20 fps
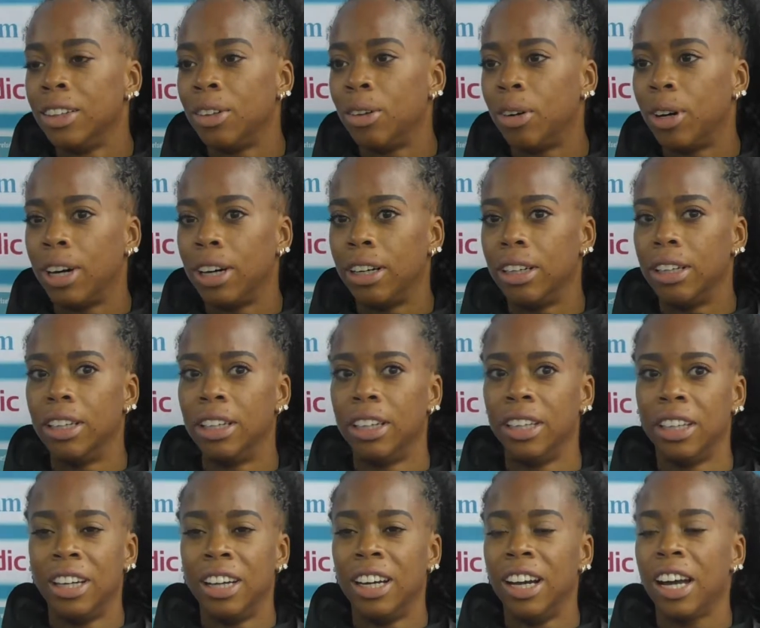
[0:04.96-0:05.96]
Well,
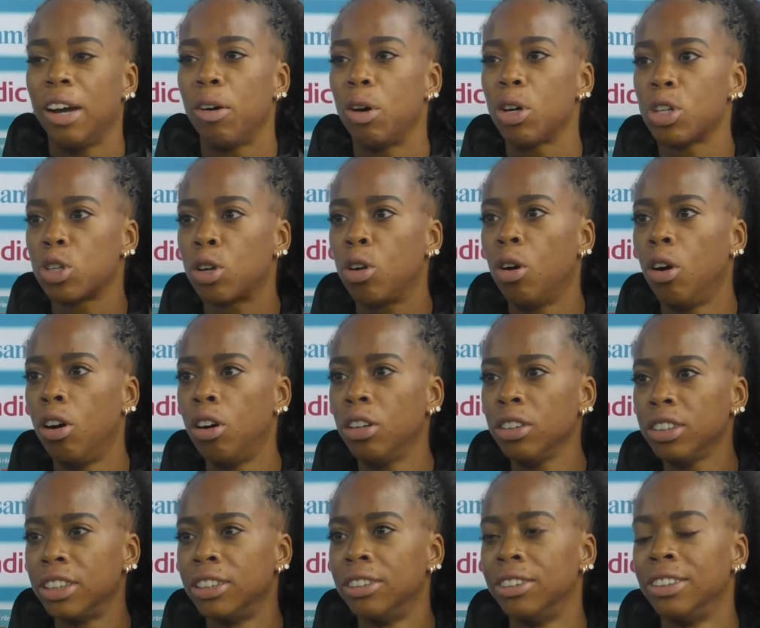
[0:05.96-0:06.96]
it was
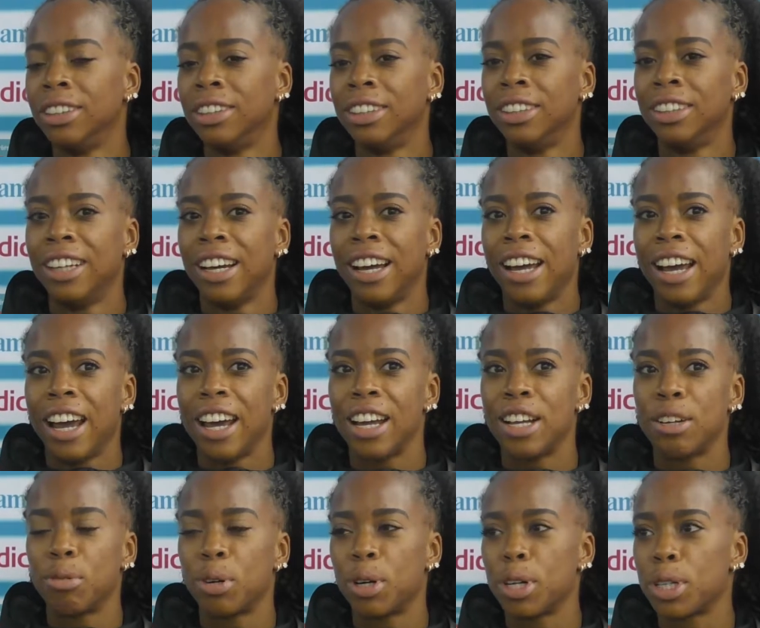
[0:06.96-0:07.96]
cold,
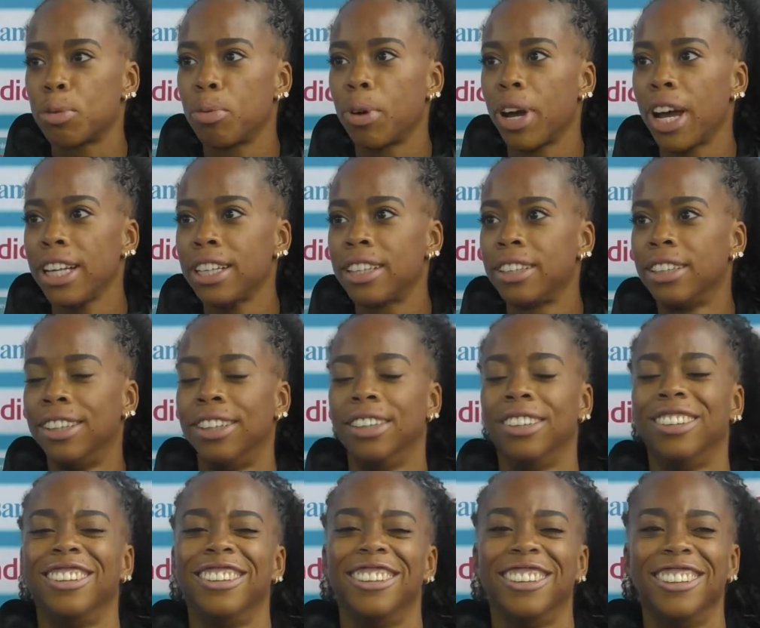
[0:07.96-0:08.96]
it was wet,
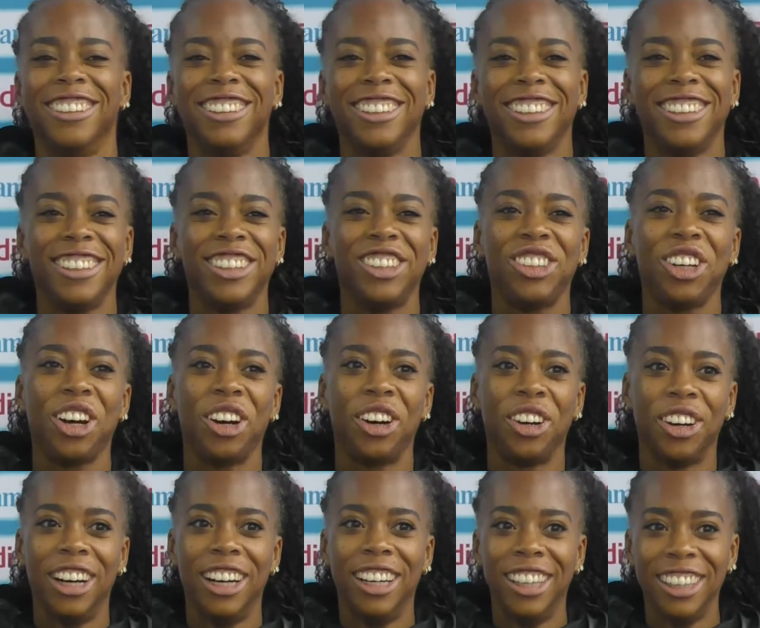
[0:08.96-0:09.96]

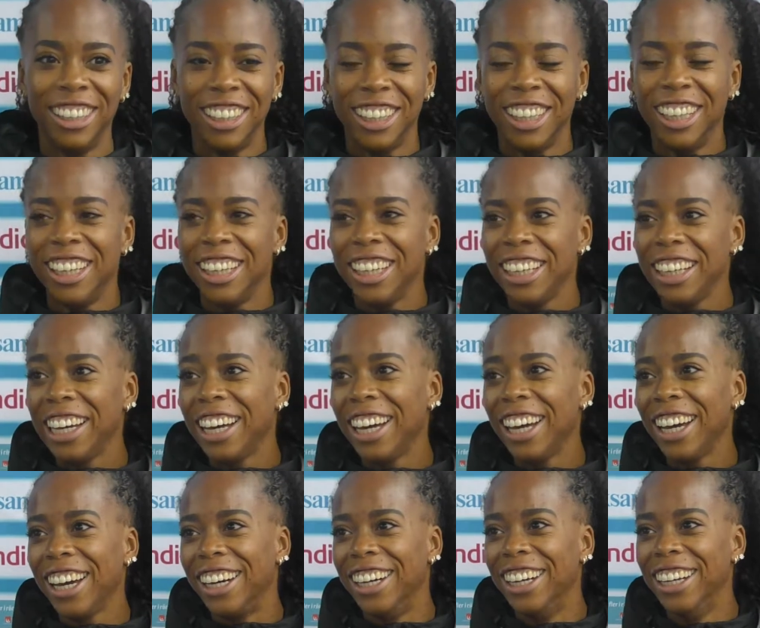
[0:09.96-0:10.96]
so
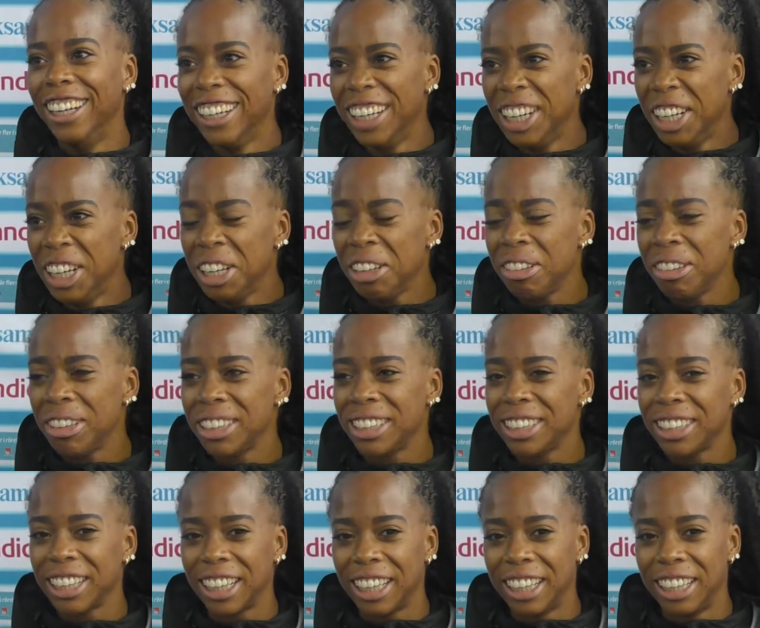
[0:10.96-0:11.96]
yeah, it was
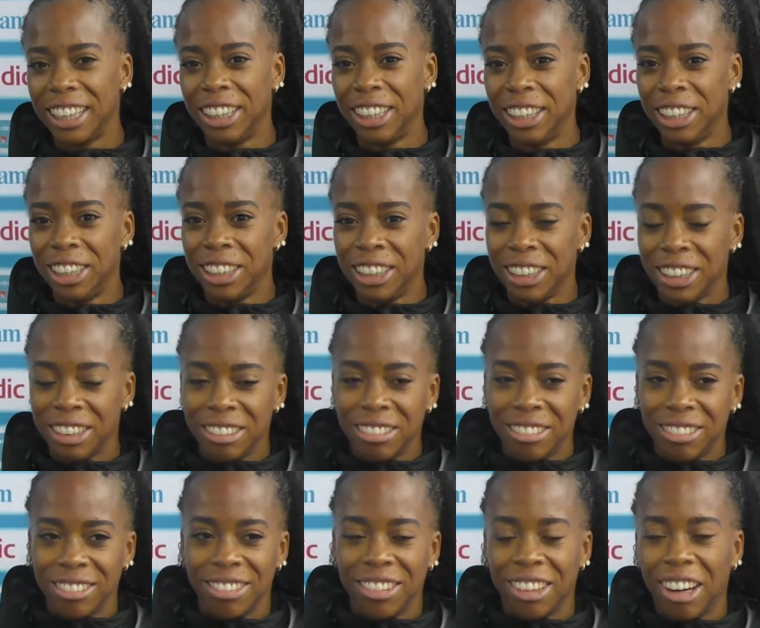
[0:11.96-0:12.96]

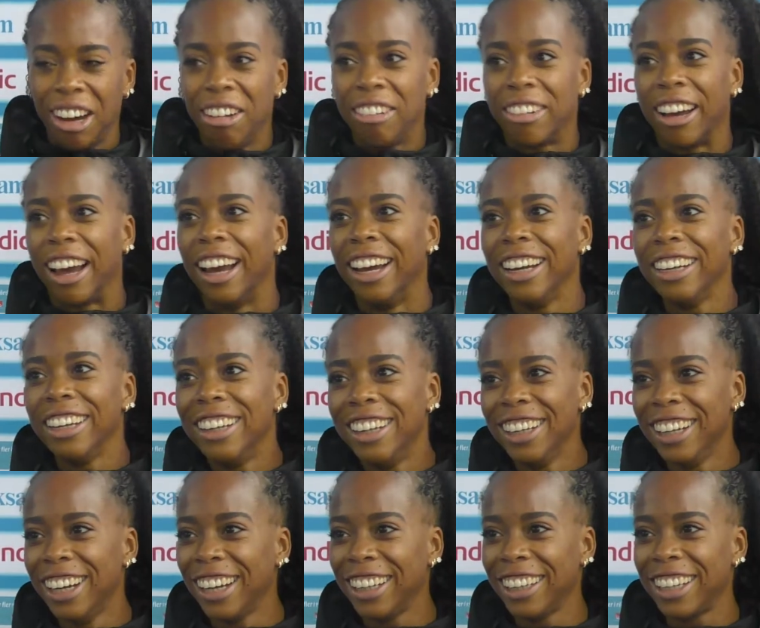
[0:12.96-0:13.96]
okay,
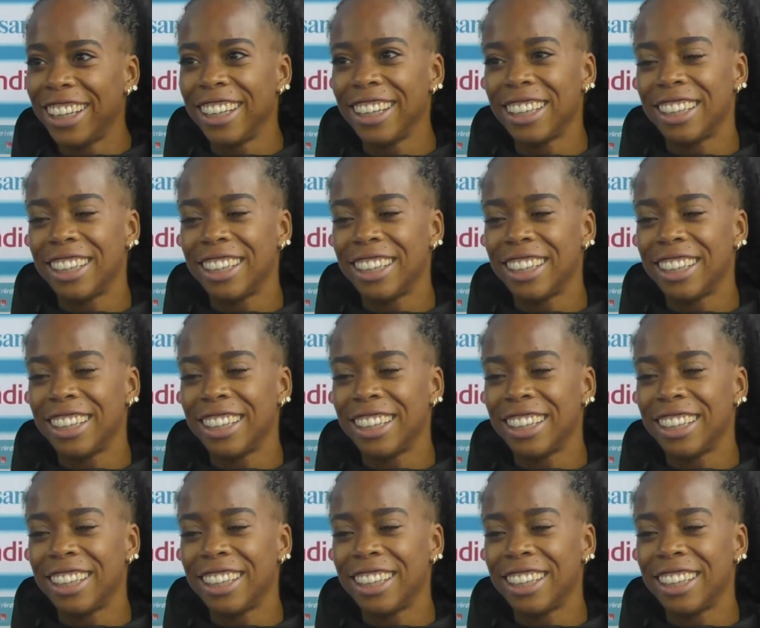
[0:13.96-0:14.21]
I think.